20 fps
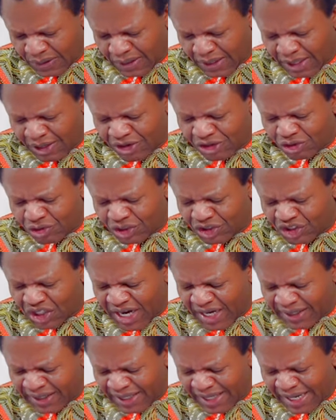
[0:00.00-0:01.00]
it is
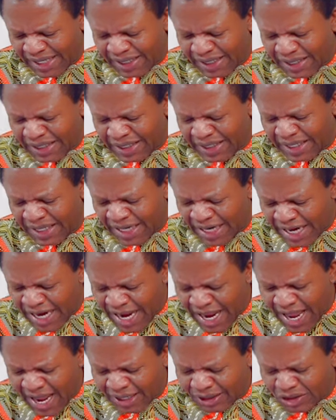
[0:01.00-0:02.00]
rejected and
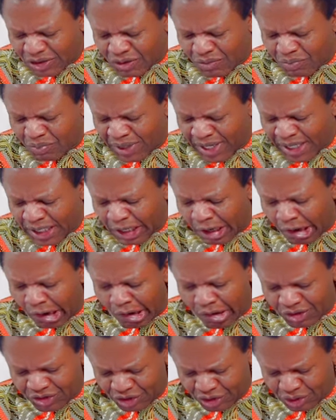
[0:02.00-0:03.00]
near to being
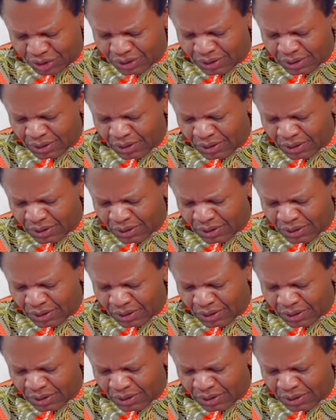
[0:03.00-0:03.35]
cursed,